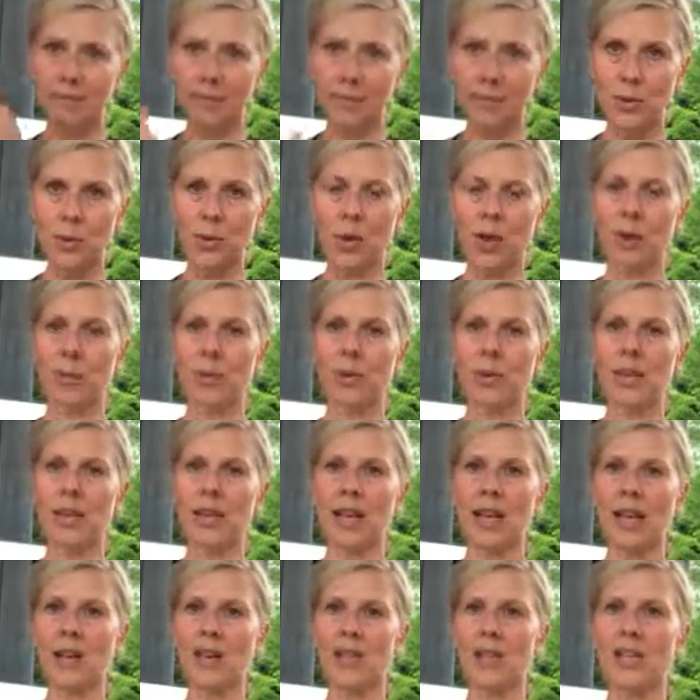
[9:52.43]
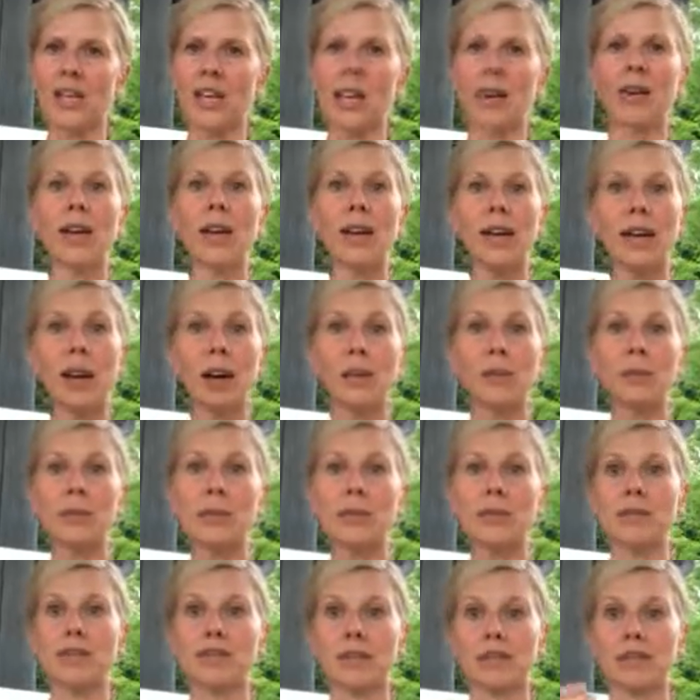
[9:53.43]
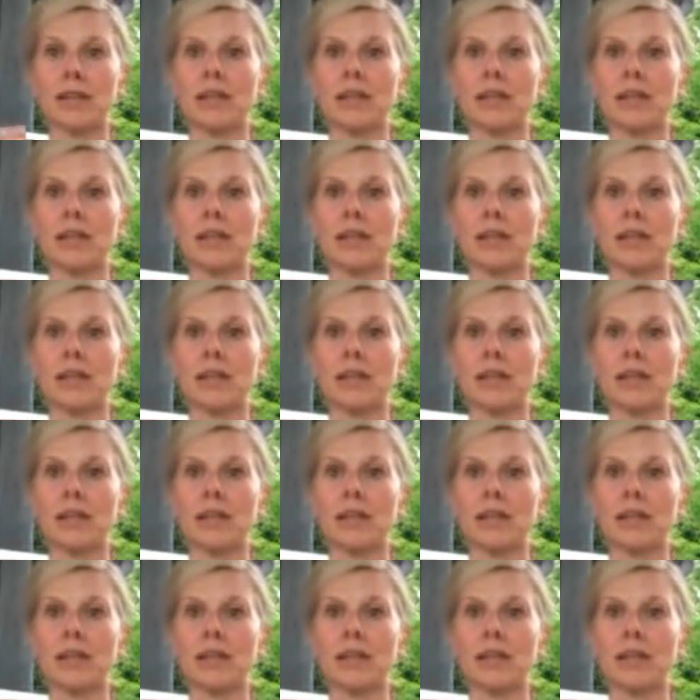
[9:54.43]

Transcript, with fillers: You want to bring the energy down. Hiccups